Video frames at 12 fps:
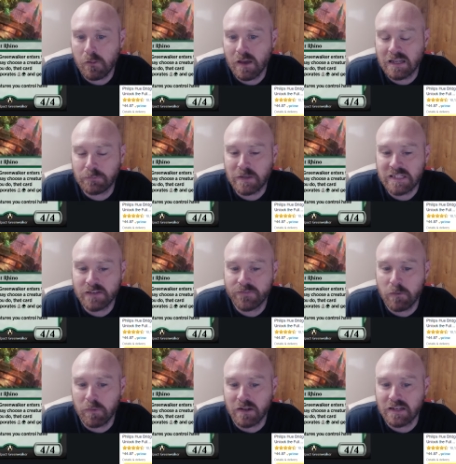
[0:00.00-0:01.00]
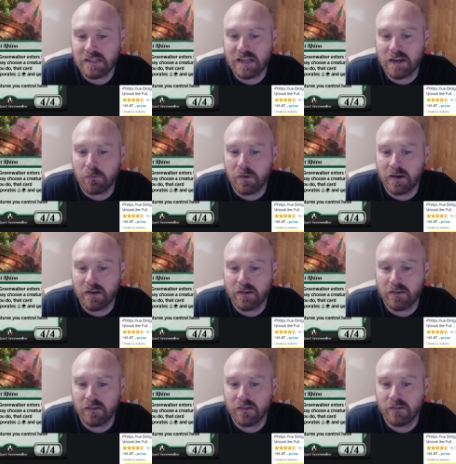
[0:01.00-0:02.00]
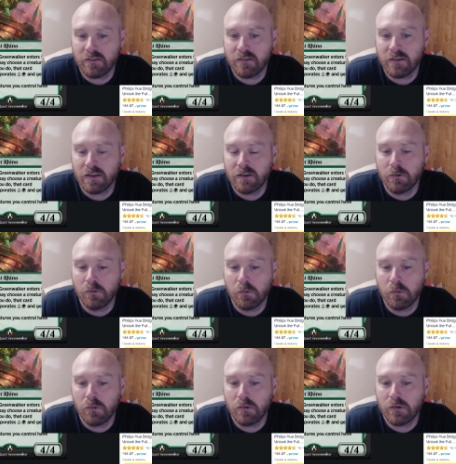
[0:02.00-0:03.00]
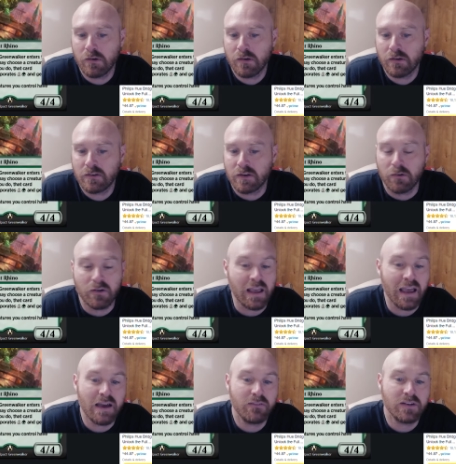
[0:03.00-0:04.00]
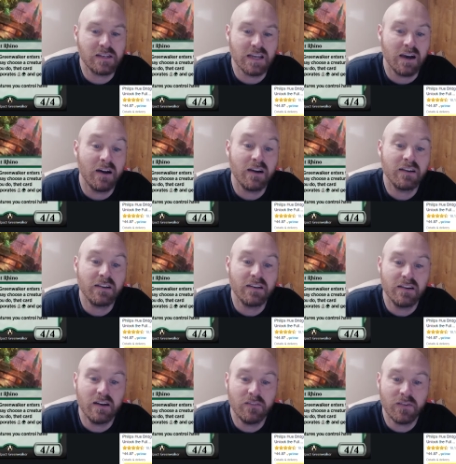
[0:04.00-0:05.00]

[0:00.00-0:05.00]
Especially if you build a deck where you don't have a ton of